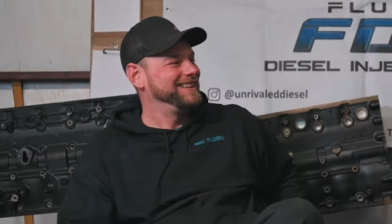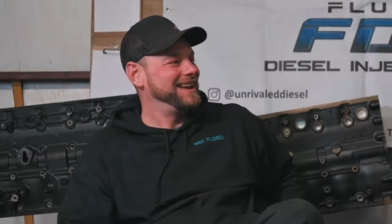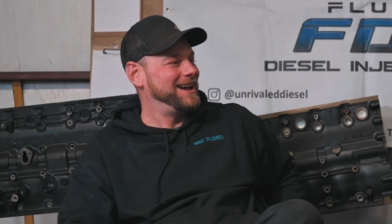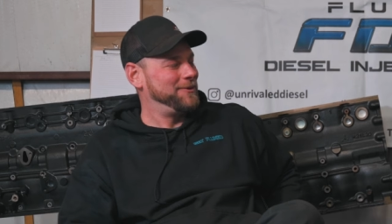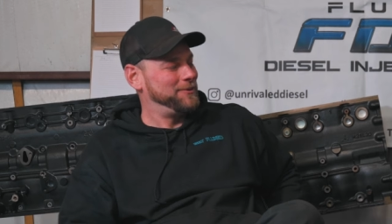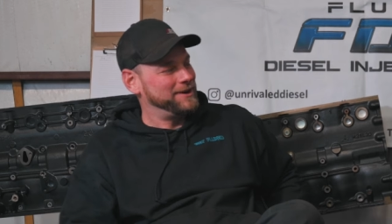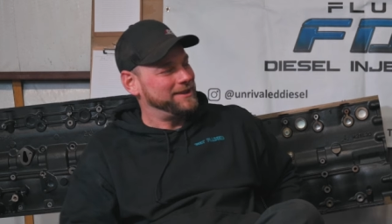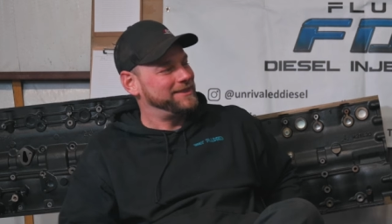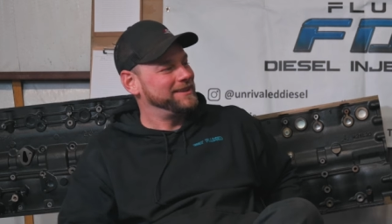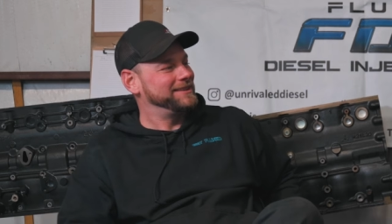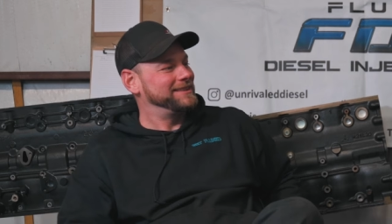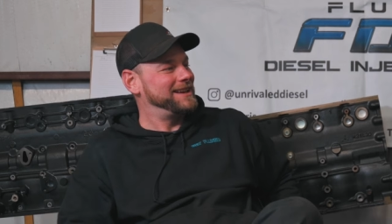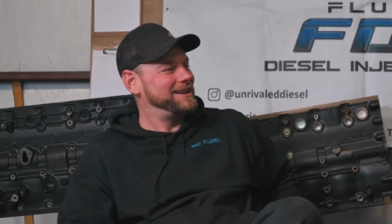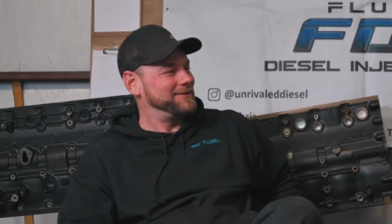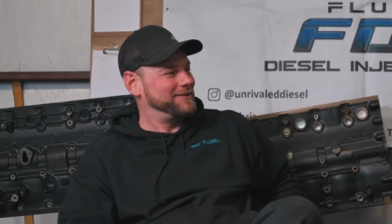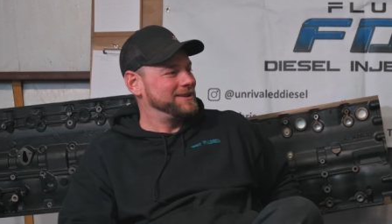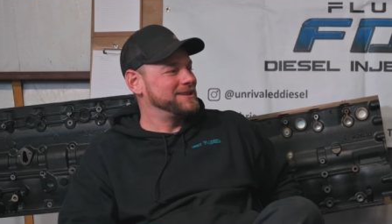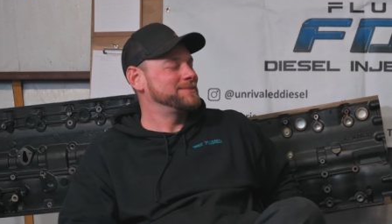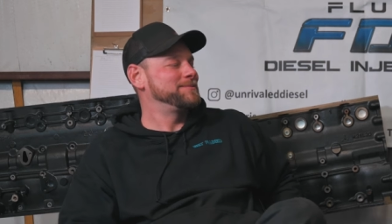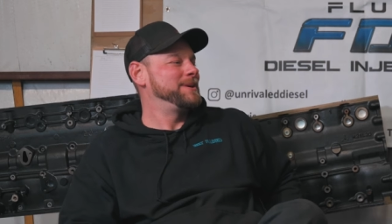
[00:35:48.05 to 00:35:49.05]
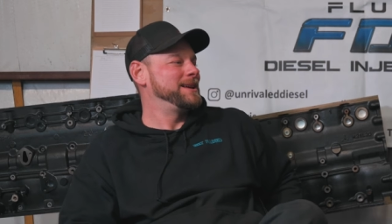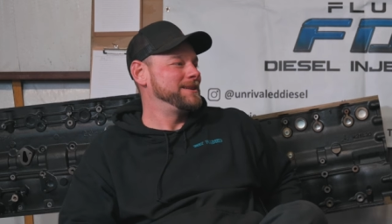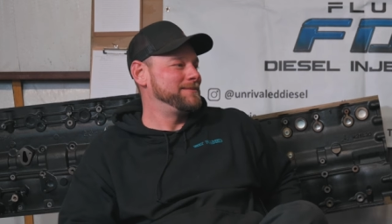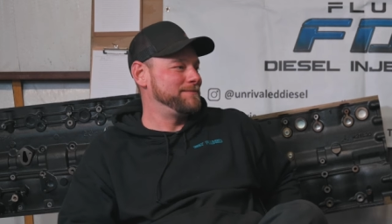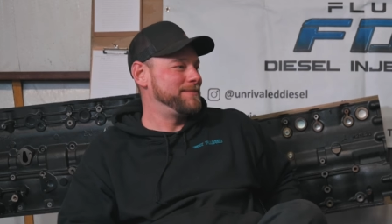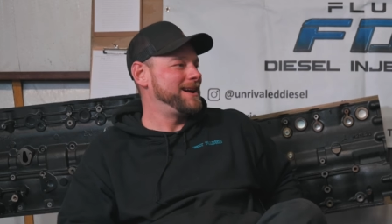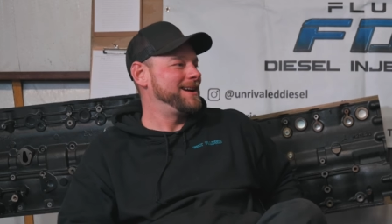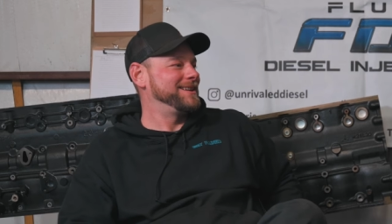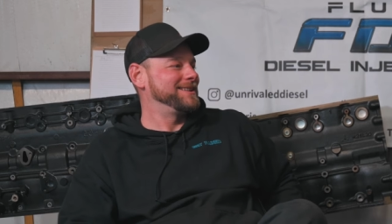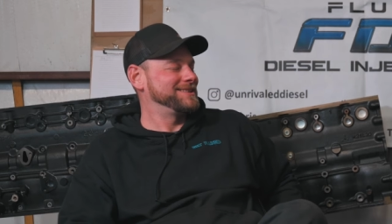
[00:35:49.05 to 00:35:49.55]
Yeah, what do you think that wrist pin
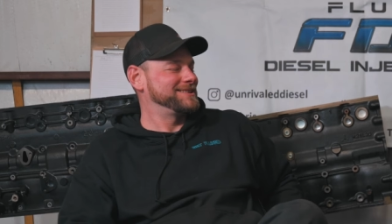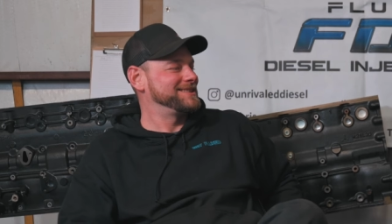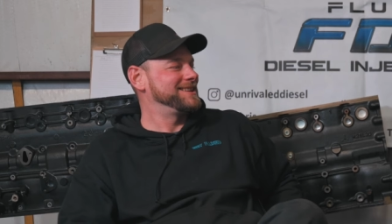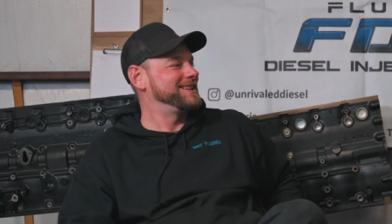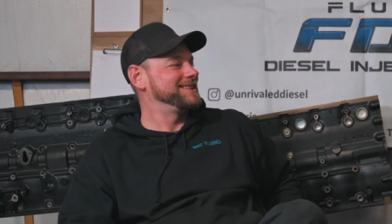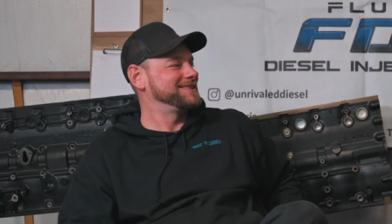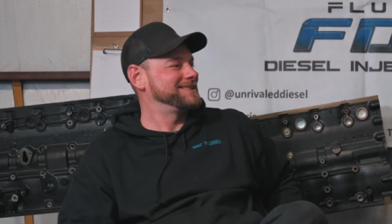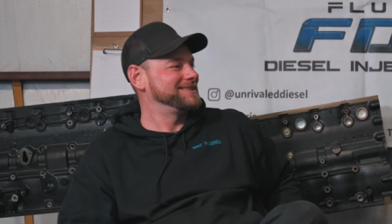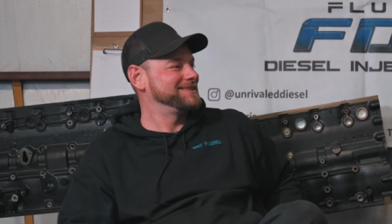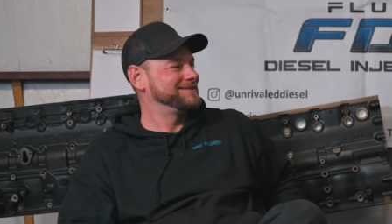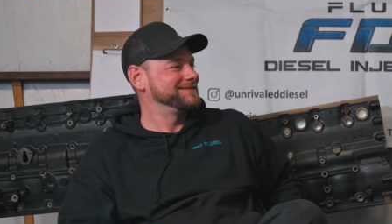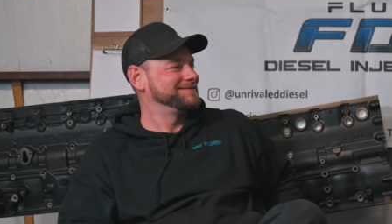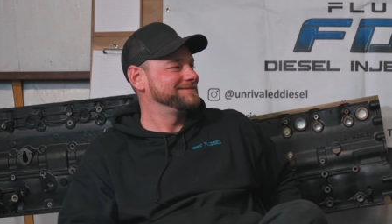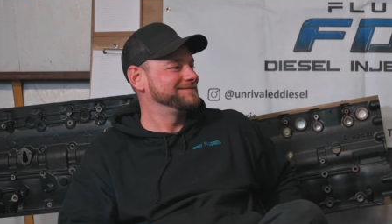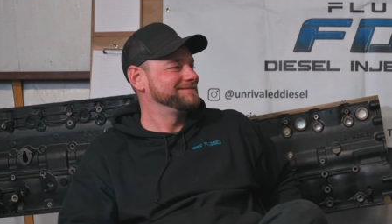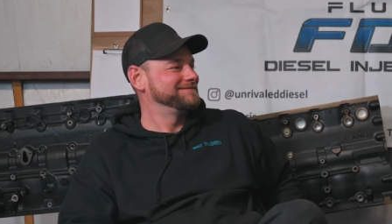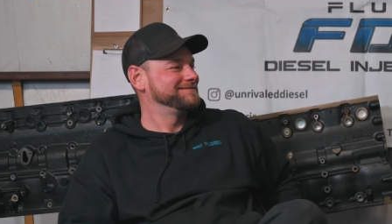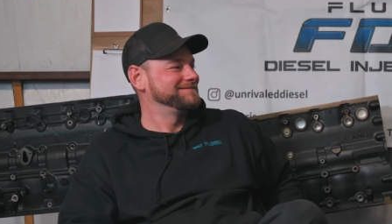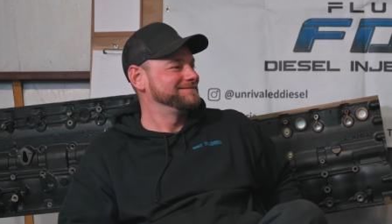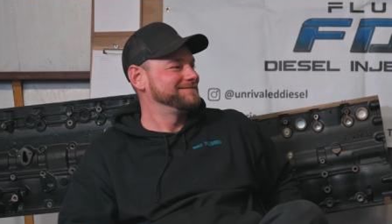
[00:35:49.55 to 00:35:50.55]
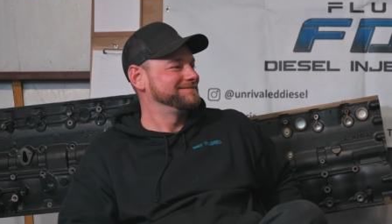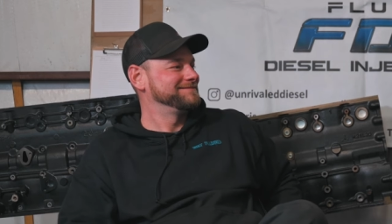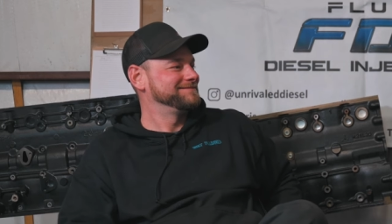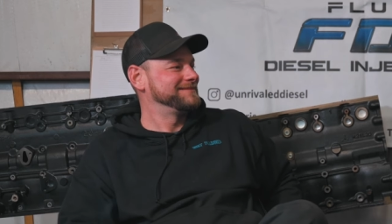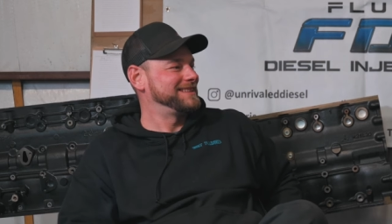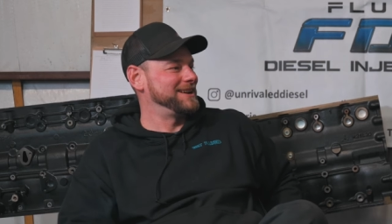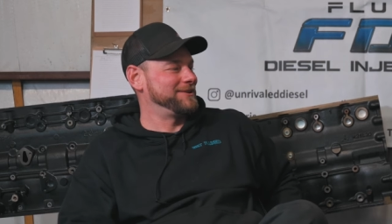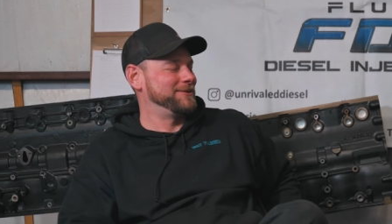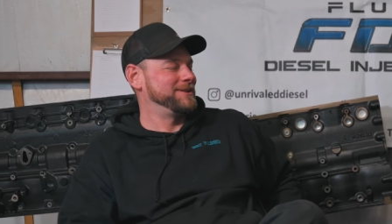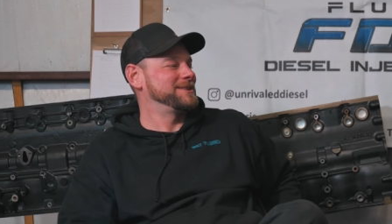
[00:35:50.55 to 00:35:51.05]
bearing says?
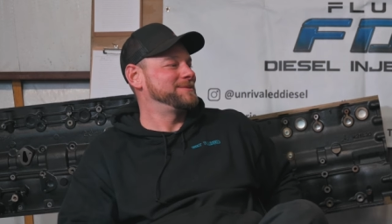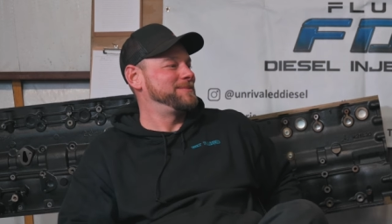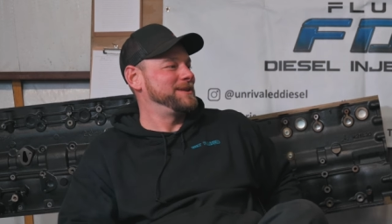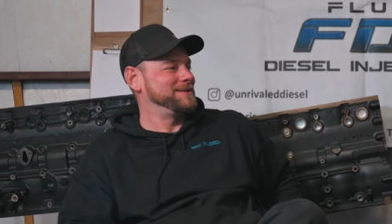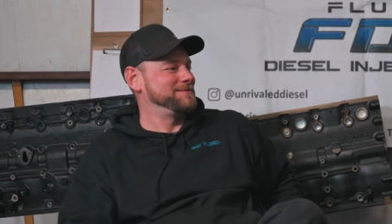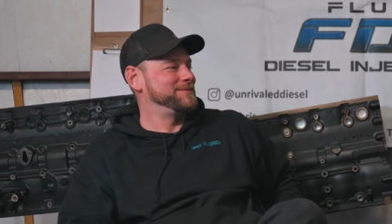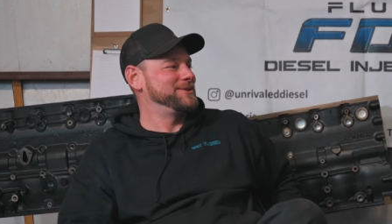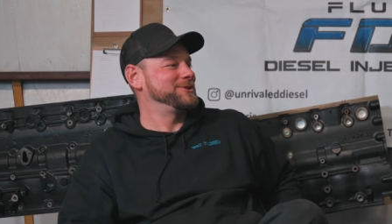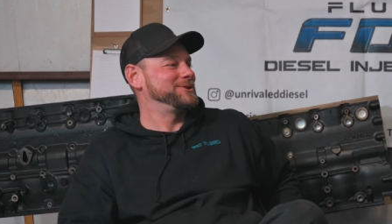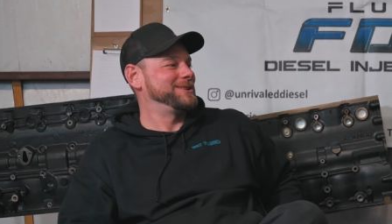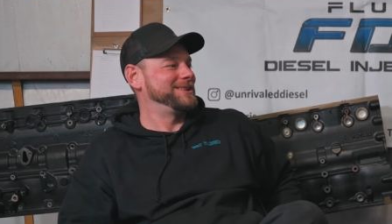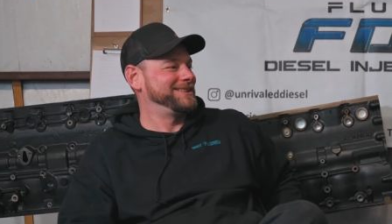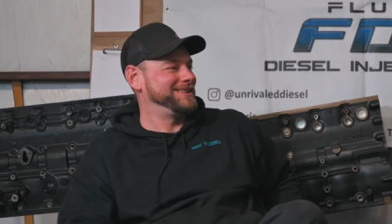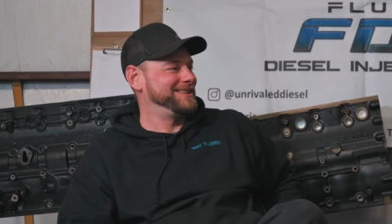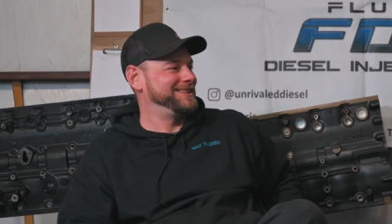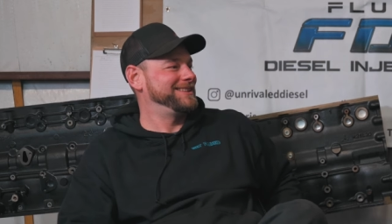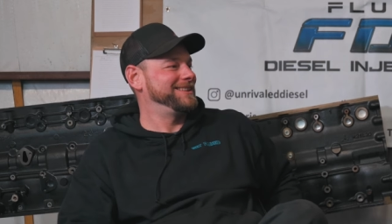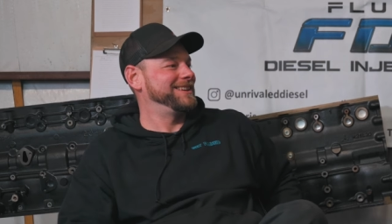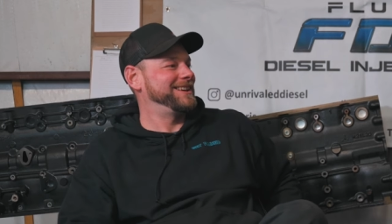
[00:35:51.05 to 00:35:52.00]
Uh, that pin bushing, the end